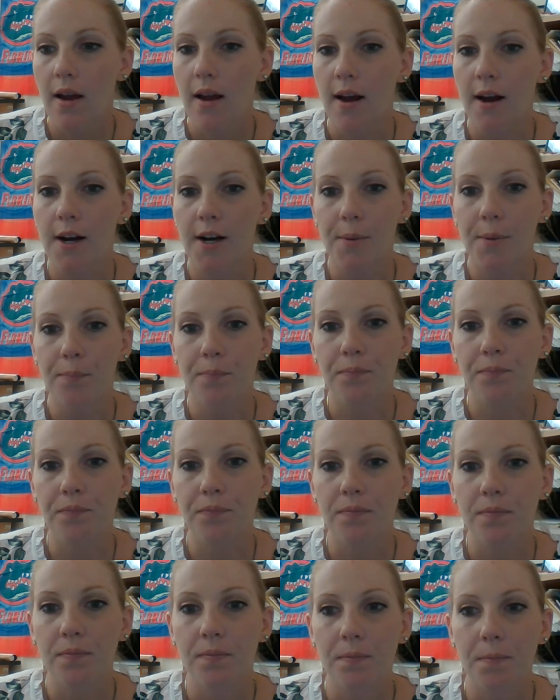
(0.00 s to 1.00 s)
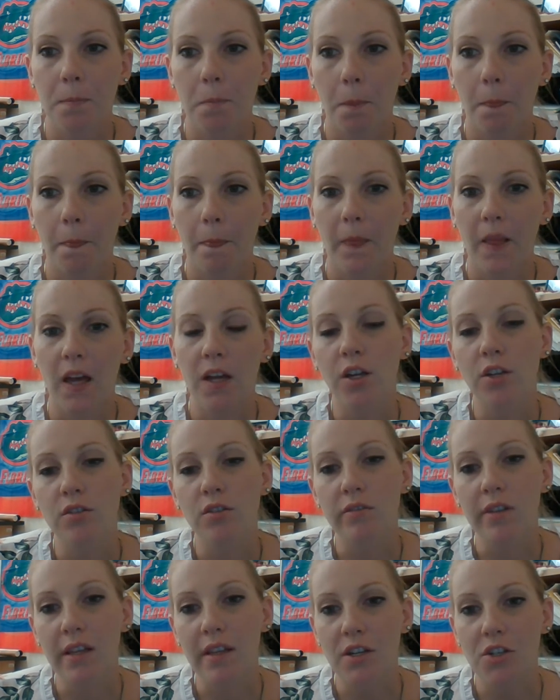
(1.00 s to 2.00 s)
Another
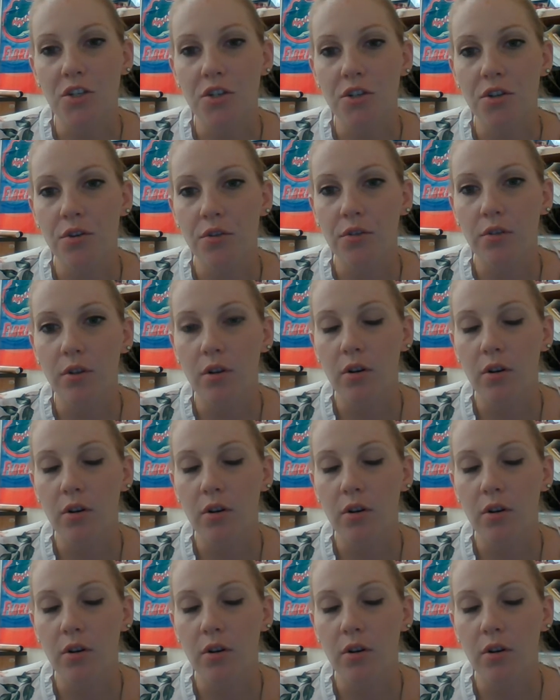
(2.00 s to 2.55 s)
thing that's general